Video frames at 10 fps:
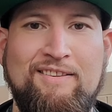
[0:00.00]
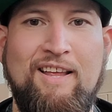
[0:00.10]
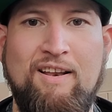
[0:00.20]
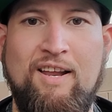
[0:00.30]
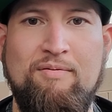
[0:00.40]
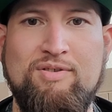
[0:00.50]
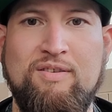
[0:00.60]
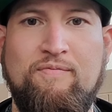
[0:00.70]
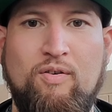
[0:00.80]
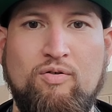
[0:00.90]
name
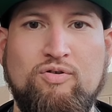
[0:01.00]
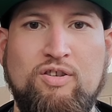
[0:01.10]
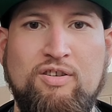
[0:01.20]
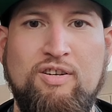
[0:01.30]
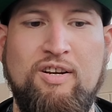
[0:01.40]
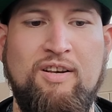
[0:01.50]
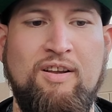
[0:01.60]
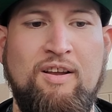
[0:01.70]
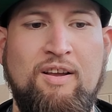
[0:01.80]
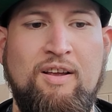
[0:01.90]
just flows good, and
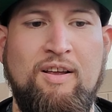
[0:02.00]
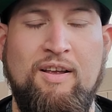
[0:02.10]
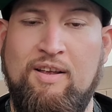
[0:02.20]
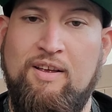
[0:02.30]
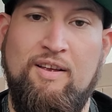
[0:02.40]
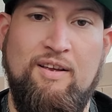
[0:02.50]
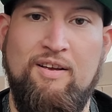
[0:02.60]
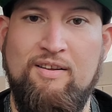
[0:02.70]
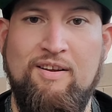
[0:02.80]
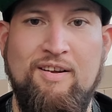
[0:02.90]

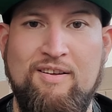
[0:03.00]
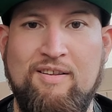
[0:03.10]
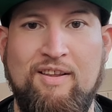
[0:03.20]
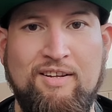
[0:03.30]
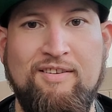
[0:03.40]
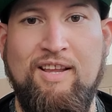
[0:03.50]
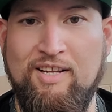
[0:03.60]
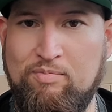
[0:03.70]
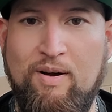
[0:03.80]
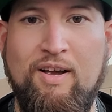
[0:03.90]
yeah,
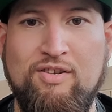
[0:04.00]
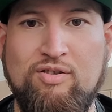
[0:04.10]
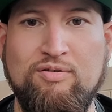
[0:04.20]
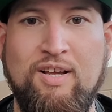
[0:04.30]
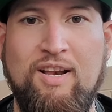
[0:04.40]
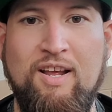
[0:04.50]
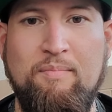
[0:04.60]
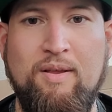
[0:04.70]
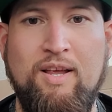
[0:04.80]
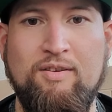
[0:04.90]
that's why I chose that
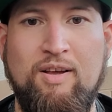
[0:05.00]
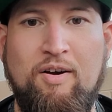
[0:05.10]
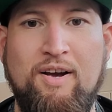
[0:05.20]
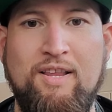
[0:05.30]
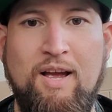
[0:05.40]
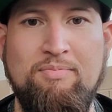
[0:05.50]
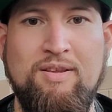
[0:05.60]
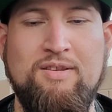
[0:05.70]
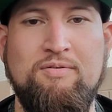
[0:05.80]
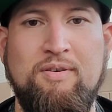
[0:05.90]
name, and that's how I
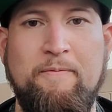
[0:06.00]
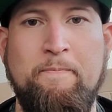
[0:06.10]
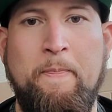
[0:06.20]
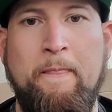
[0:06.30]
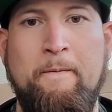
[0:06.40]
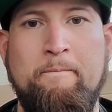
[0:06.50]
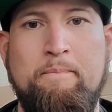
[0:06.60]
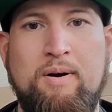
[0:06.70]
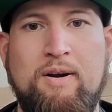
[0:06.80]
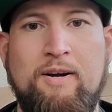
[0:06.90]
adapted to it.
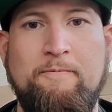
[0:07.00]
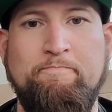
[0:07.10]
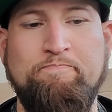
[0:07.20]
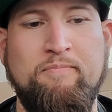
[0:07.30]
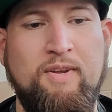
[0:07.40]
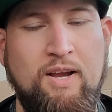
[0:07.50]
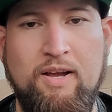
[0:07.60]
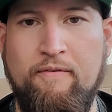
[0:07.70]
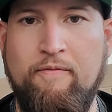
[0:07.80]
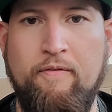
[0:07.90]
But
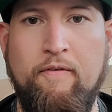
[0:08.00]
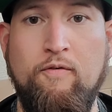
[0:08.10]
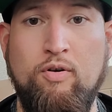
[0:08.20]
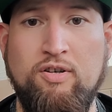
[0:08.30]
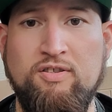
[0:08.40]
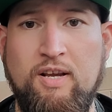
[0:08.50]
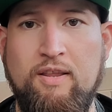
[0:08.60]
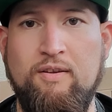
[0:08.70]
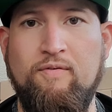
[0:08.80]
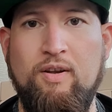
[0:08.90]
yeah, if you
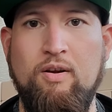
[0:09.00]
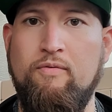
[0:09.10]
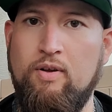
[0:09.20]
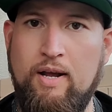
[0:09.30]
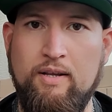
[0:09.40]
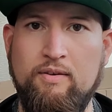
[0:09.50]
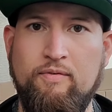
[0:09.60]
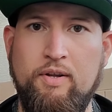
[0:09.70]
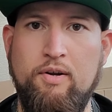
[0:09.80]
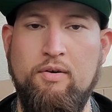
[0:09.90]
understand this video, if you like this
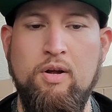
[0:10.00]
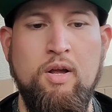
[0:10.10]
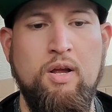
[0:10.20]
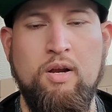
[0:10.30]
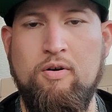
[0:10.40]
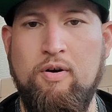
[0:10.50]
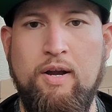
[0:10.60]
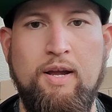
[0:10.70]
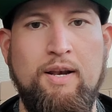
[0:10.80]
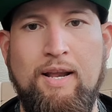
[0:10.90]
video, go
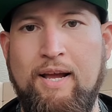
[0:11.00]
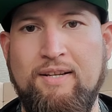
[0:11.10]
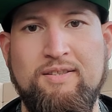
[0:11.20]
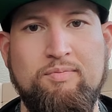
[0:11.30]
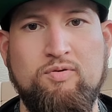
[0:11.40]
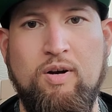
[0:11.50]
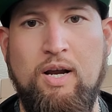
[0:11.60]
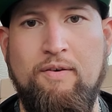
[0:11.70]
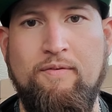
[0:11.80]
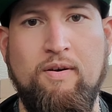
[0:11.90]
ahead, like,
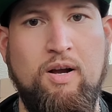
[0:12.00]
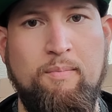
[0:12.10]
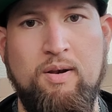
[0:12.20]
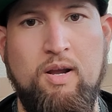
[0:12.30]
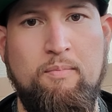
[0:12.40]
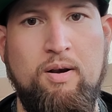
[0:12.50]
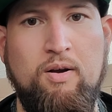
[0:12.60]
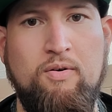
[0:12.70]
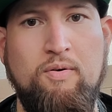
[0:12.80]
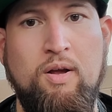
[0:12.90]
subscribe, comment down
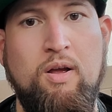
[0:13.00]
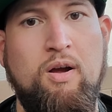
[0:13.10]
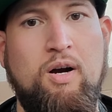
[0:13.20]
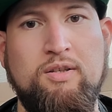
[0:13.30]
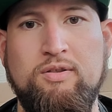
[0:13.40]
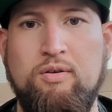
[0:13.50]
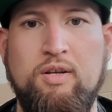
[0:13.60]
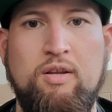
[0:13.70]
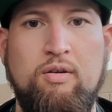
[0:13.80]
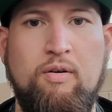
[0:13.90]
below. Also
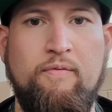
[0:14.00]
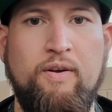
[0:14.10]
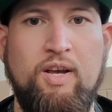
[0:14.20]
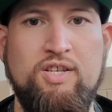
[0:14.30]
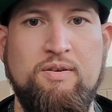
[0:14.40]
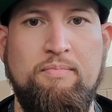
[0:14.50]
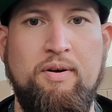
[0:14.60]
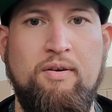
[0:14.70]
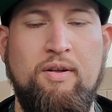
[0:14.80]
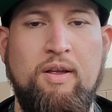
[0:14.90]
hit the notification bell.